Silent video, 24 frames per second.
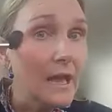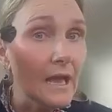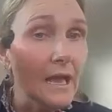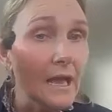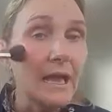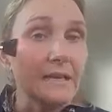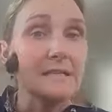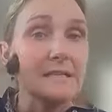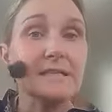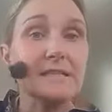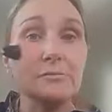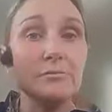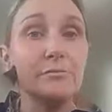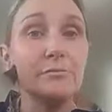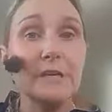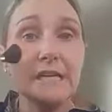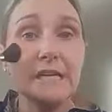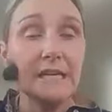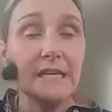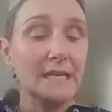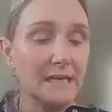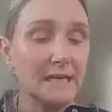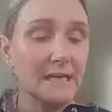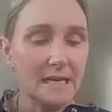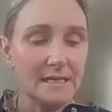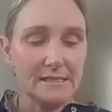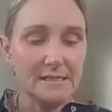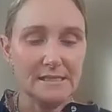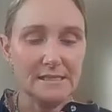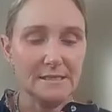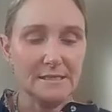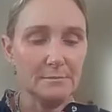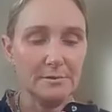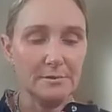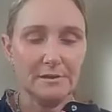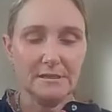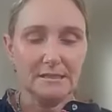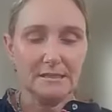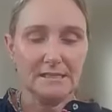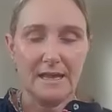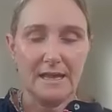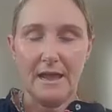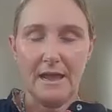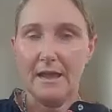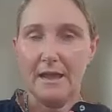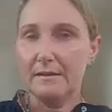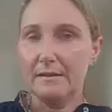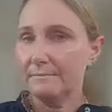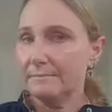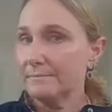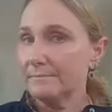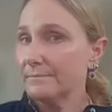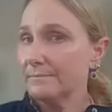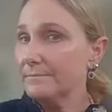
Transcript: And it's really as simple as that.